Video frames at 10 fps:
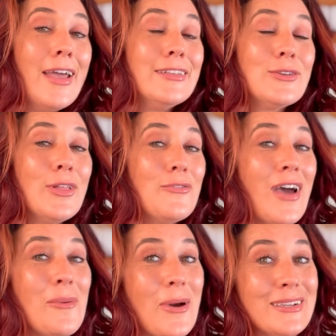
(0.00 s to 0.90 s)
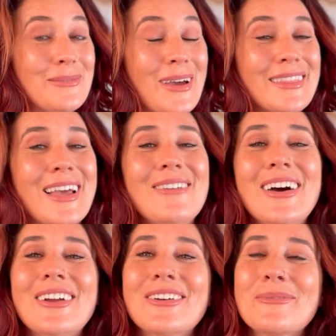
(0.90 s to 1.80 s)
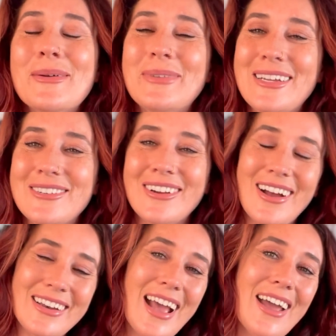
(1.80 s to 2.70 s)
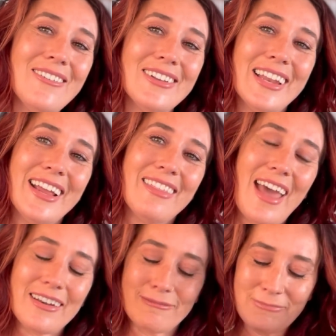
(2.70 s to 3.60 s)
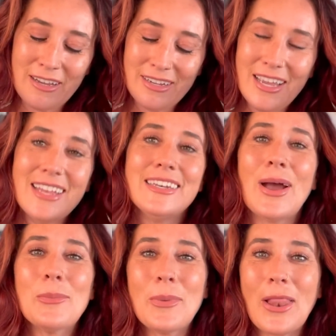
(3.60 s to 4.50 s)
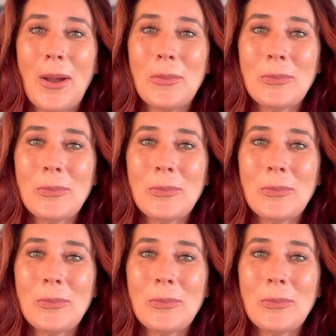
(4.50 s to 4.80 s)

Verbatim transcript: It's only five bucks a month. Come on over to my Patreon. I will link that down below.